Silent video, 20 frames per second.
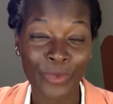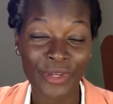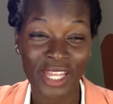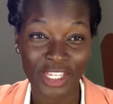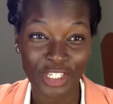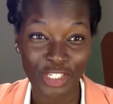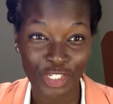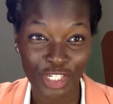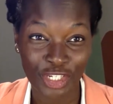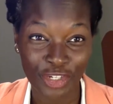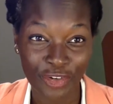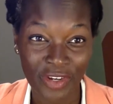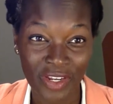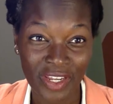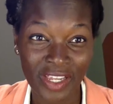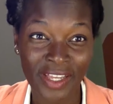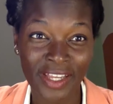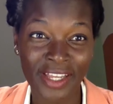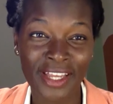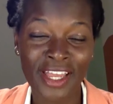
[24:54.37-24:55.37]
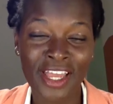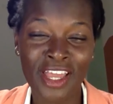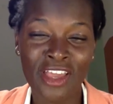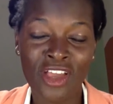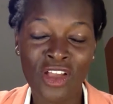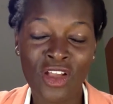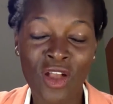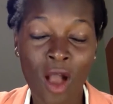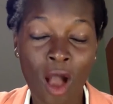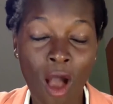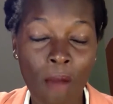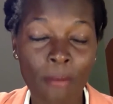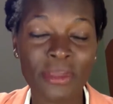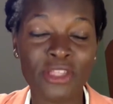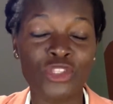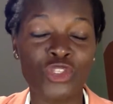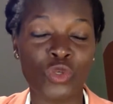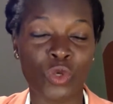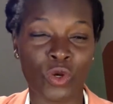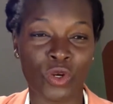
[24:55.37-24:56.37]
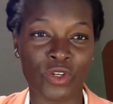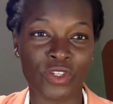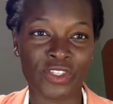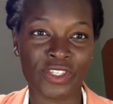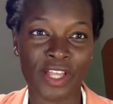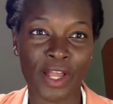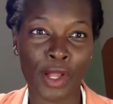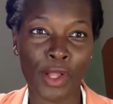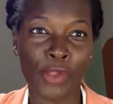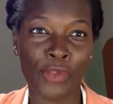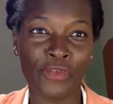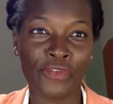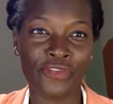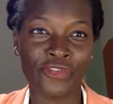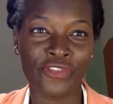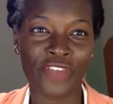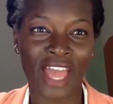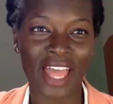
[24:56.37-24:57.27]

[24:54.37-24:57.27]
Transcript: Nigeria come into herself